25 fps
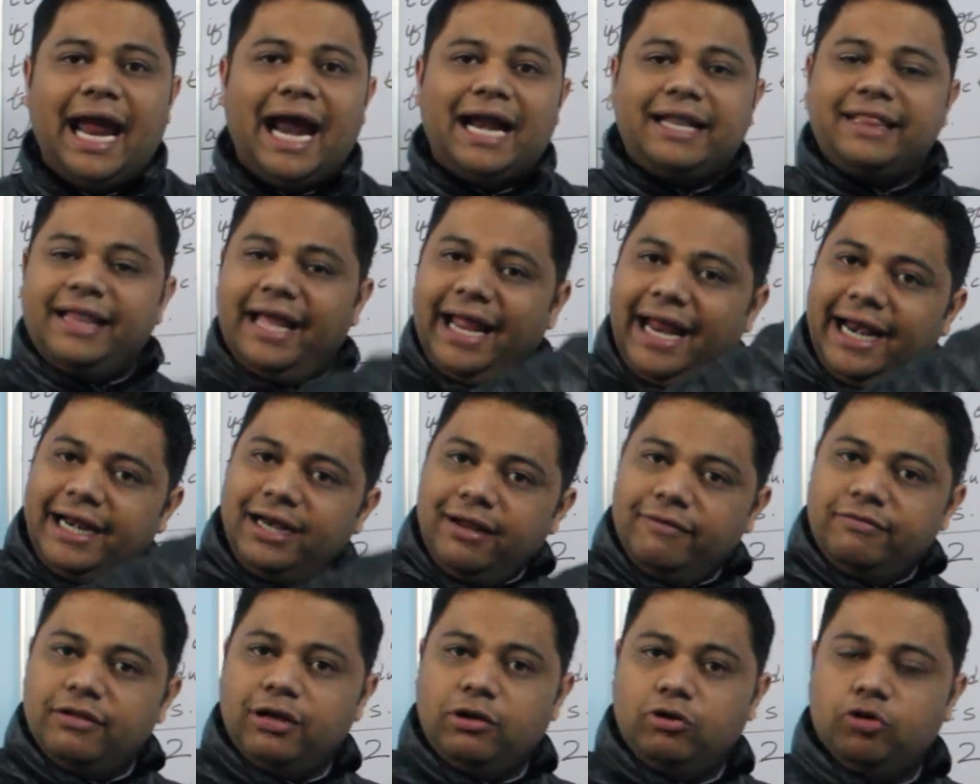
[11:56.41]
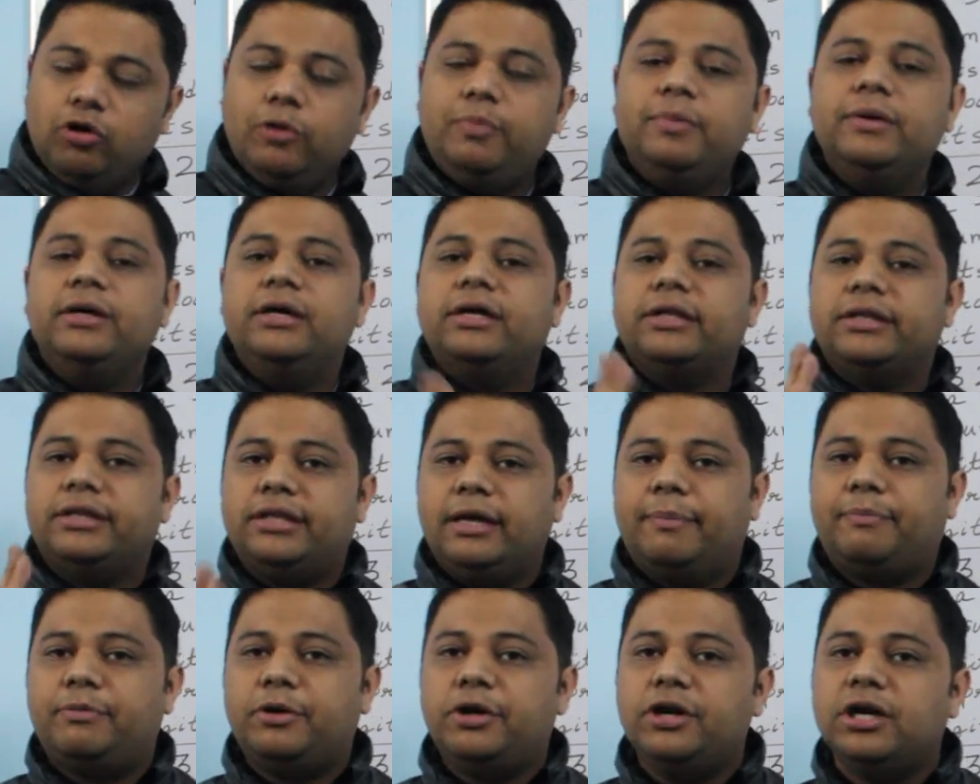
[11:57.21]
at the end of the loop,
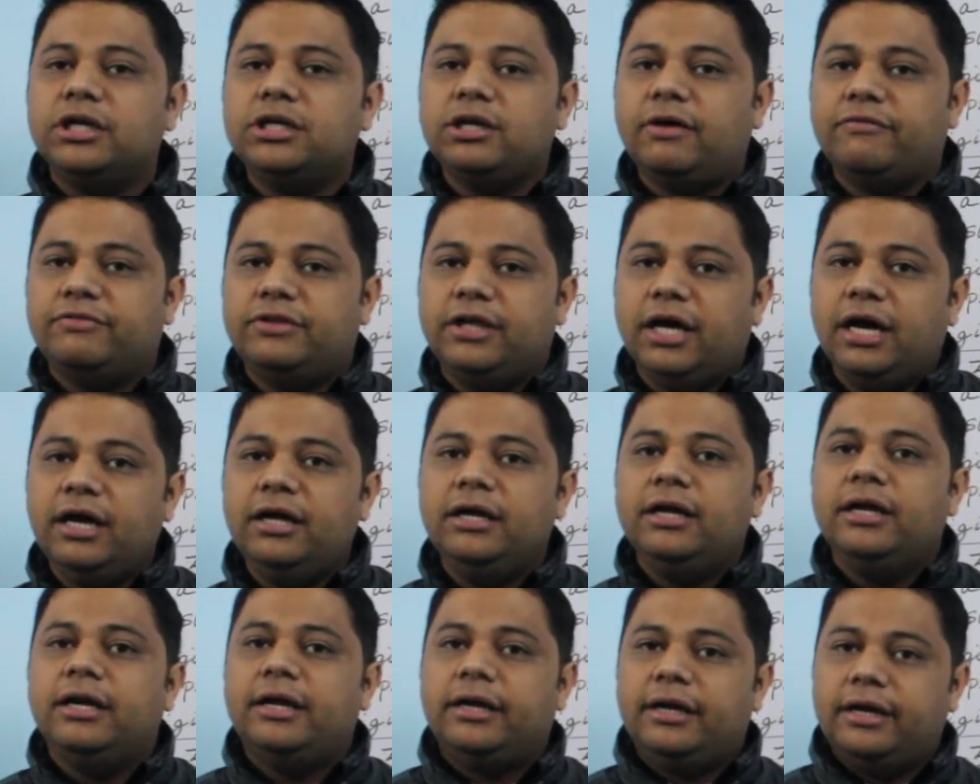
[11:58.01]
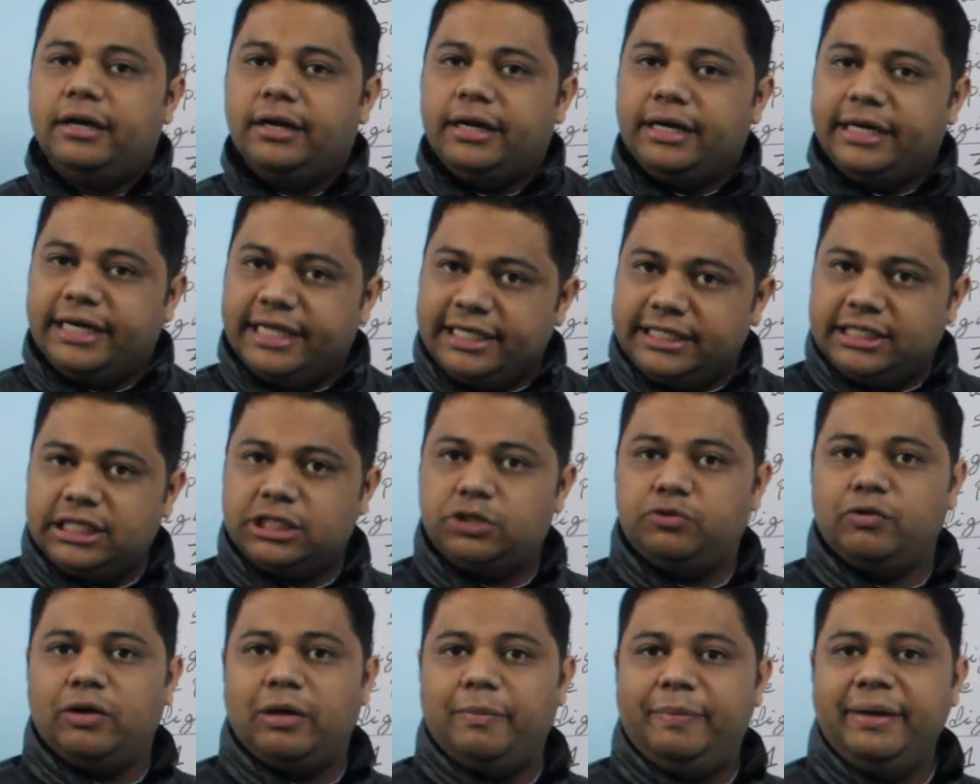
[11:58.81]
the product of the
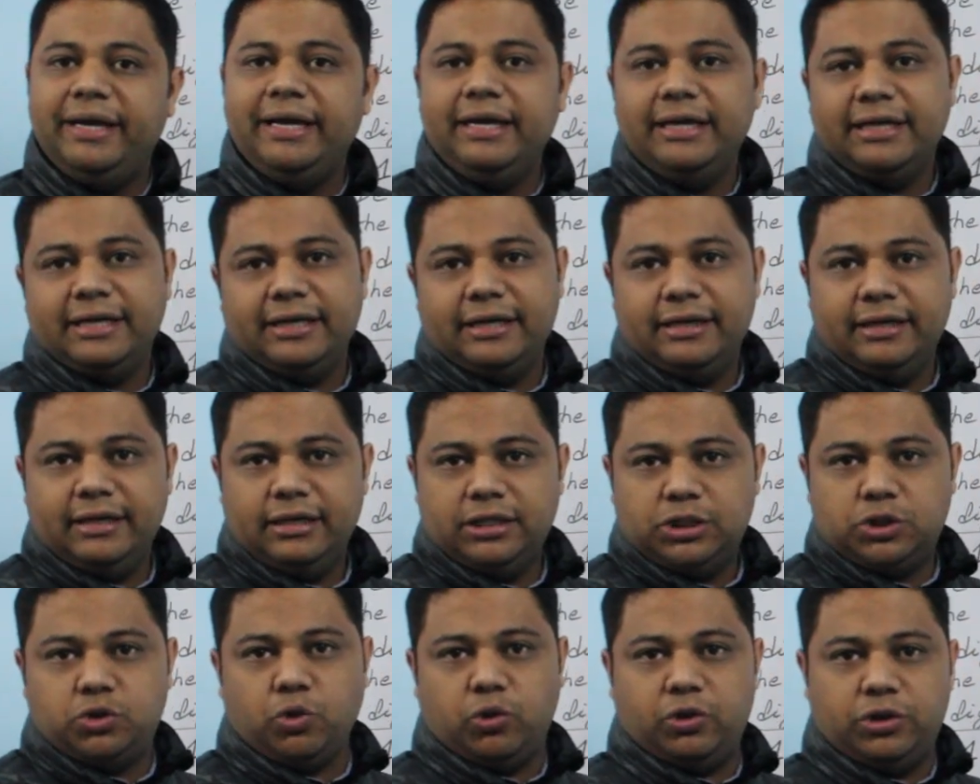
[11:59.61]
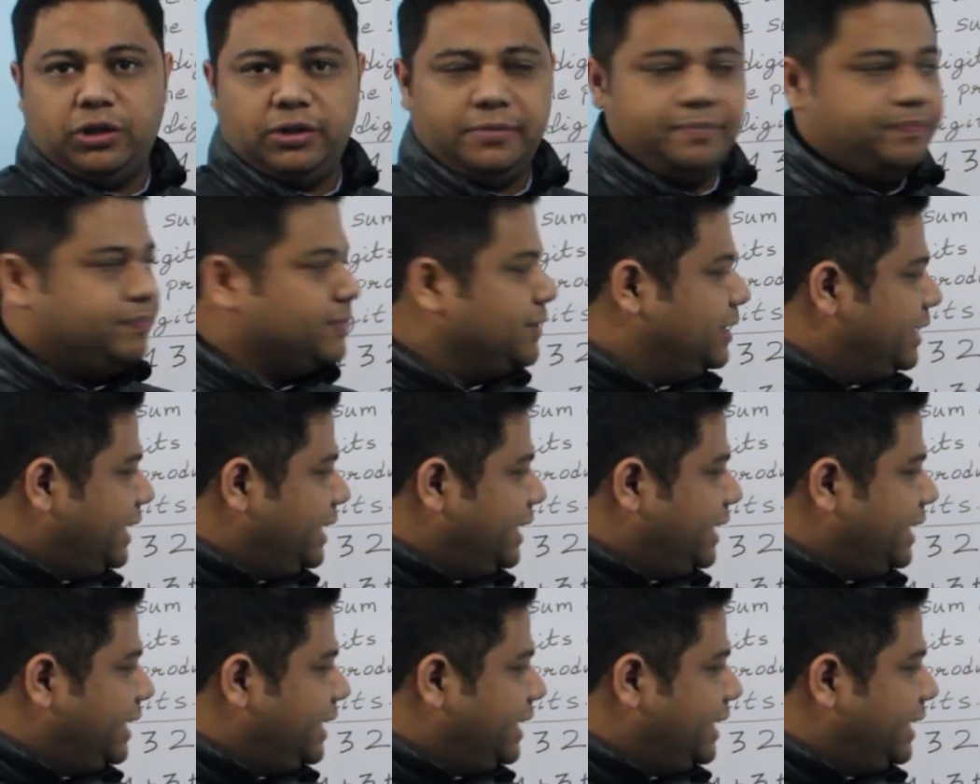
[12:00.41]
digits will be stored.